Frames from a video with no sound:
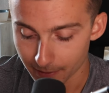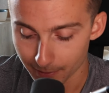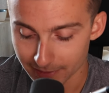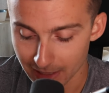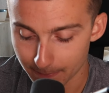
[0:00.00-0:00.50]

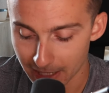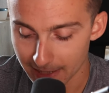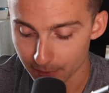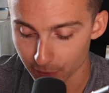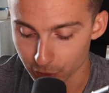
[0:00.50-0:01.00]
there is a
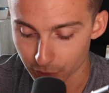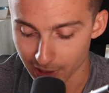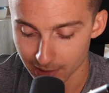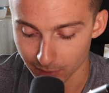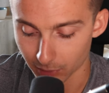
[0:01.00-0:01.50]
paper
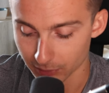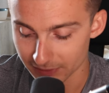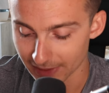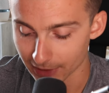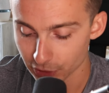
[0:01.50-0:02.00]
trade little
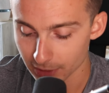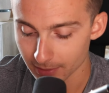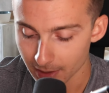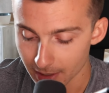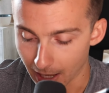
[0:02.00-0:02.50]

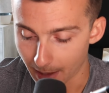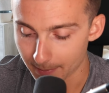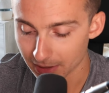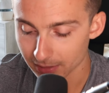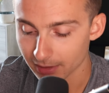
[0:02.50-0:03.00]
section. I'm
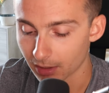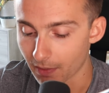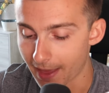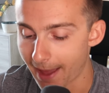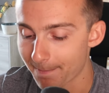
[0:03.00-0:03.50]
gonna click
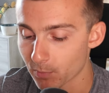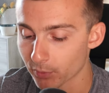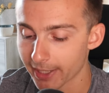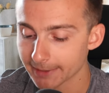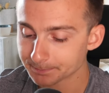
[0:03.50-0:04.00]
on that,
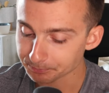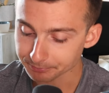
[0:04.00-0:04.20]
okay?